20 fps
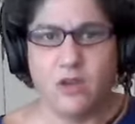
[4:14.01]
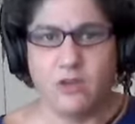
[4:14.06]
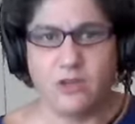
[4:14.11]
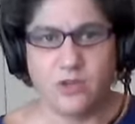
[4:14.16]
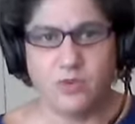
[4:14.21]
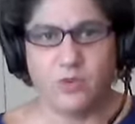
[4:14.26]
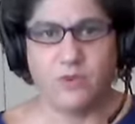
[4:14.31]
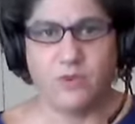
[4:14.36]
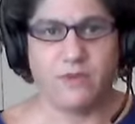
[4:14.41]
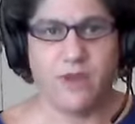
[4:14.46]

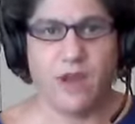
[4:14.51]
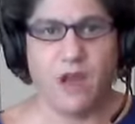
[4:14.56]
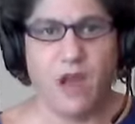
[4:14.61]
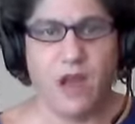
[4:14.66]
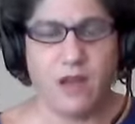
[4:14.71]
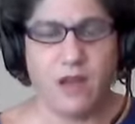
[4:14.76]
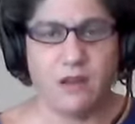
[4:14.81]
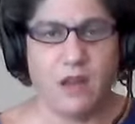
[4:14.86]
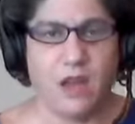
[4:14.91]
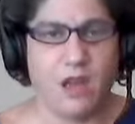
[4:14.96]
So we've
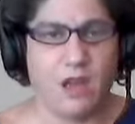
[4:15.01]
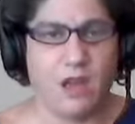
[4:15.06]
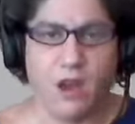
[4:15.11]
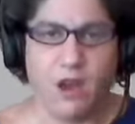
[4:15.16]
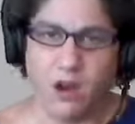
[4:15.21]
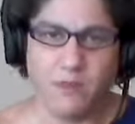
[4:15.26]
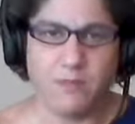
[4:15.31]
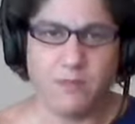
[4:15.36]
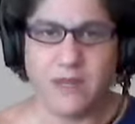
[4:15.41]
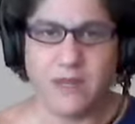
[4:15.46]
got
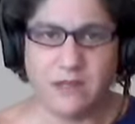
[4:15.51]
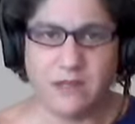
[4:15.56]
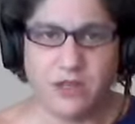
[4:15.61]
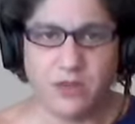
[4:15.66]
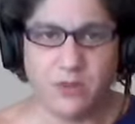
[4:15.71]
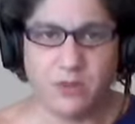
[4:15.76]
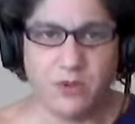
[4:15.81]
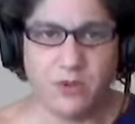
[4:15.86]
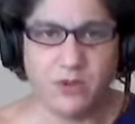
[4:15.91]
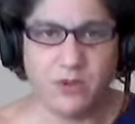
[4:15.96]
heart-based
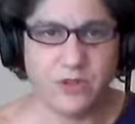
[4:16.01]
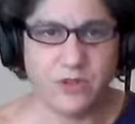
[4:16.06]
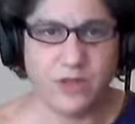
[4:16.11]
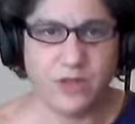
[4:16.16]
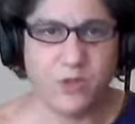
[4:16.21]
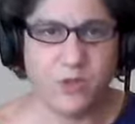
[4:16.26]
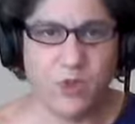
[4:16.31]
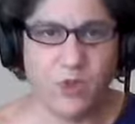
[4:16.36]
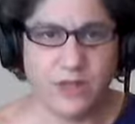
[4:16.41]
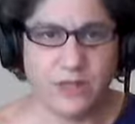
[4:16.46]
entrepreneurs
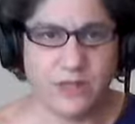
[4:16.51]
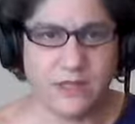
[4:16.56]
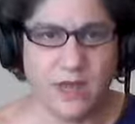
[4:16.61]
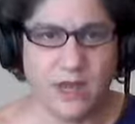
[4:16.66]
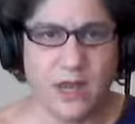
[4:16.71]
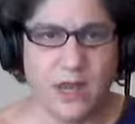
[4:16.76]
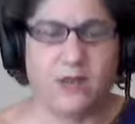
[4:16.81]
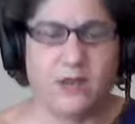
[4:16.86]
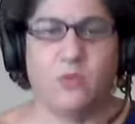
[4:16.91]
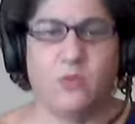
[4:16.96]
on the one
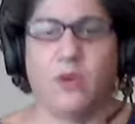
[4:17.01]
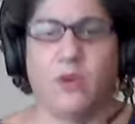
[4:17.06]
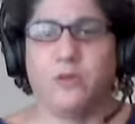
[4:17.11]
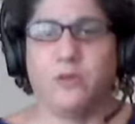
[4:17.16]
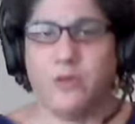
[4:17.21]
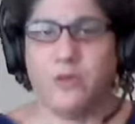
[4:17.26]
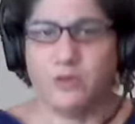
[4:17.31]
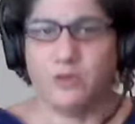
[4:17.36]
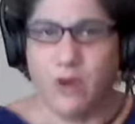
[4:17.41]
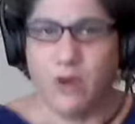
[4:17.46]
side who want
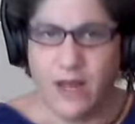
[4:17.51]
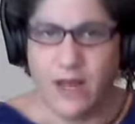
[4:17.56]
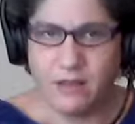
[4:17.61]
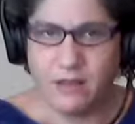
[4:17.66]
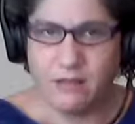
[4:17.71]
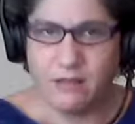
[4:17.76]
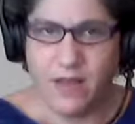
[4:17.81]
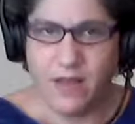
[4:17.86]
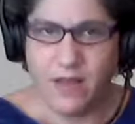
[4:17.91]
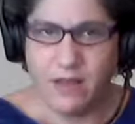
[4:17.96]
to attract
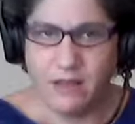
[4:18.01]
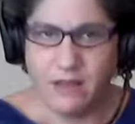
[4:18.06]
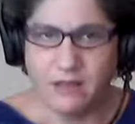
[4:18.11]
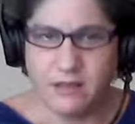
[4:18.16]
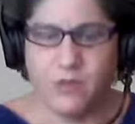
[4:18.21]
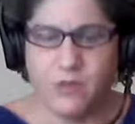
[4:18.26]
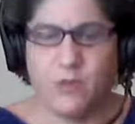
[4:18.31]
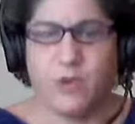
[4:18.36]
clients,